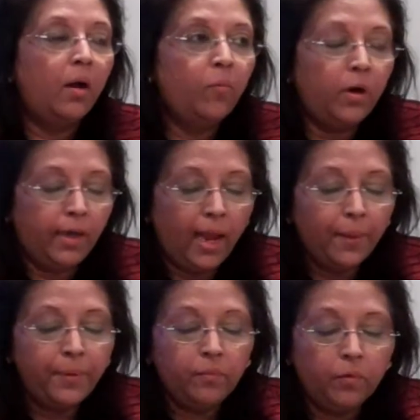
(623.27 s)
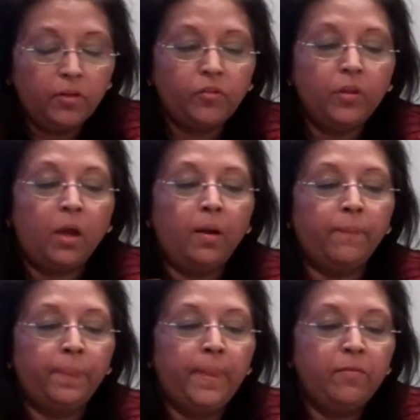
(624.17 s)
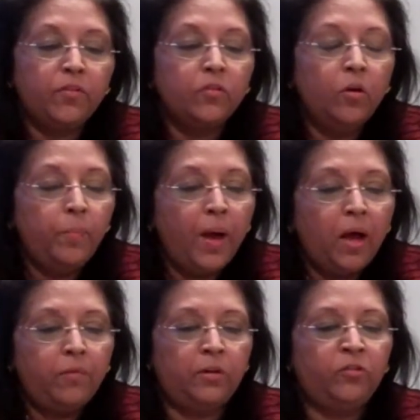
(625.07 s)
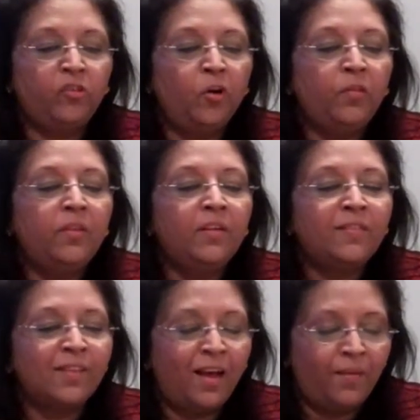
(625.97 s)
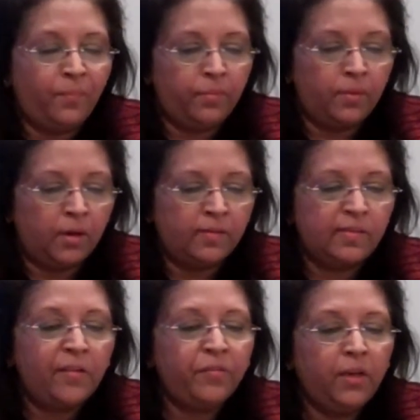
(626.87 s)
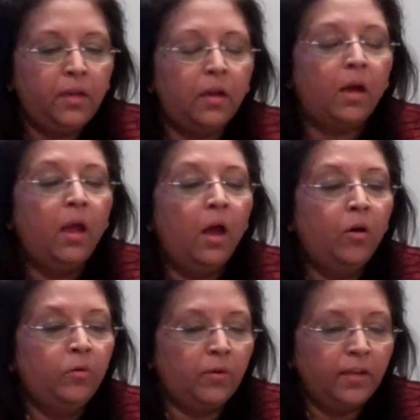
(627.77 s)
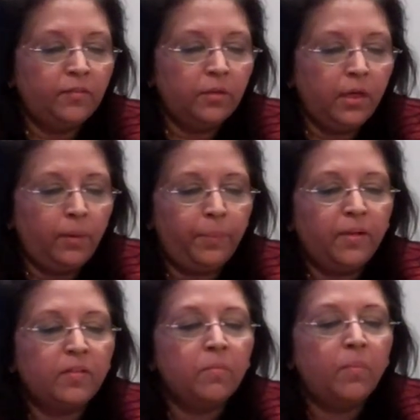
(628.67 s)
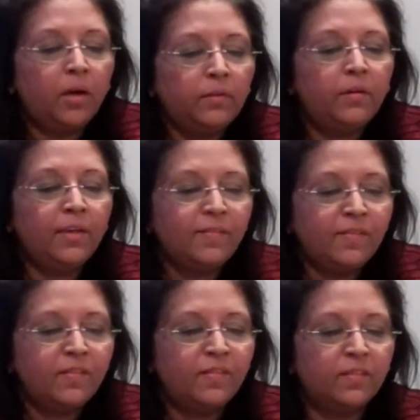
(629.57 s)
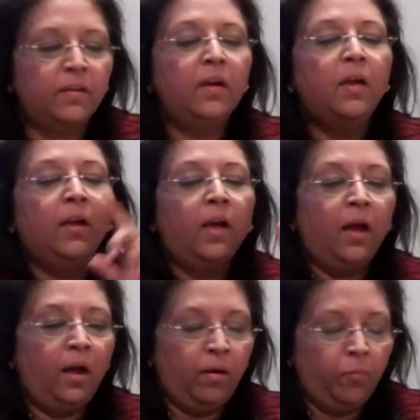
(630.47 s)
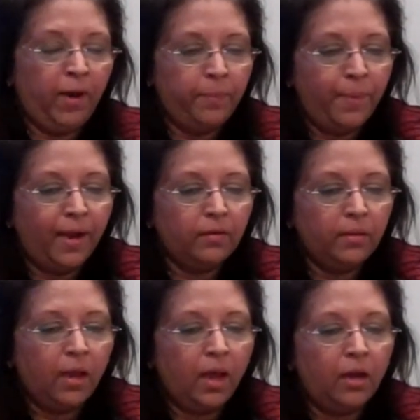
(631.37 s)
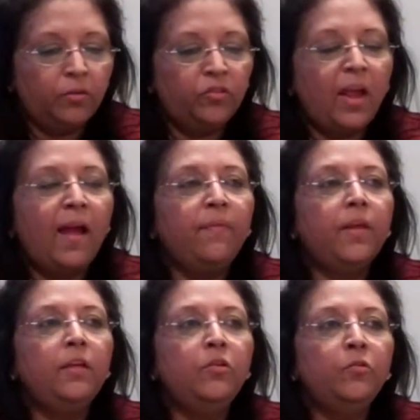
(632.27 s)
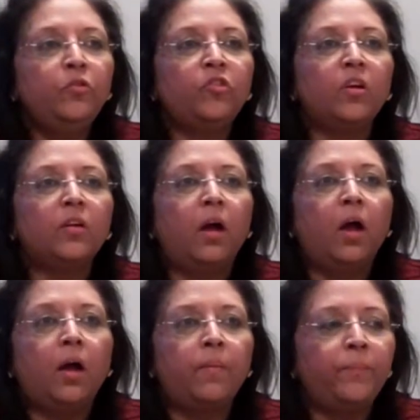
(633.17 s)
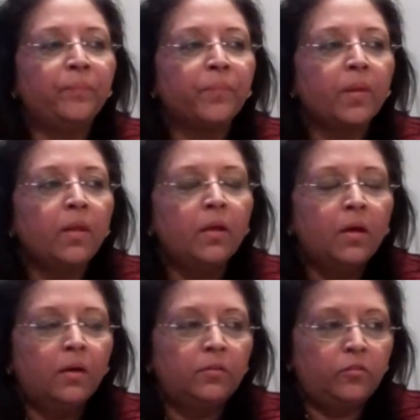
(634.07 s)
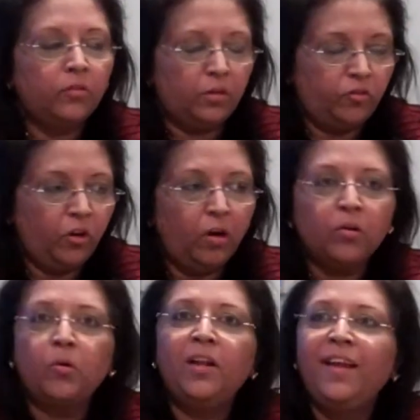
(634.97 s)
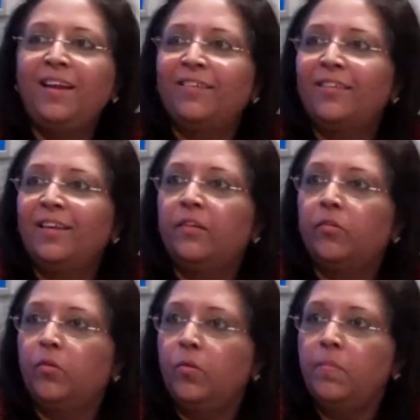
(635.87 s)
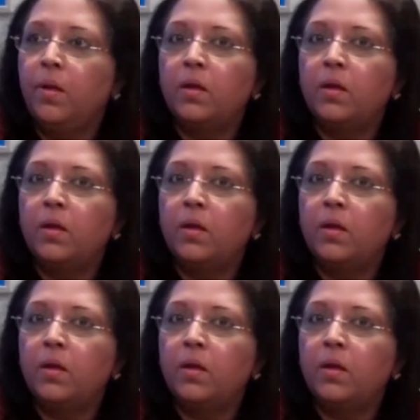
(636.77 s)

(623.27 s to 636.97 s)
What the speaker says: what happened was there was no power, so this Stephanie, who runs the nail place, her mother and sister went back to the house, and they used a charcoal heater in the room.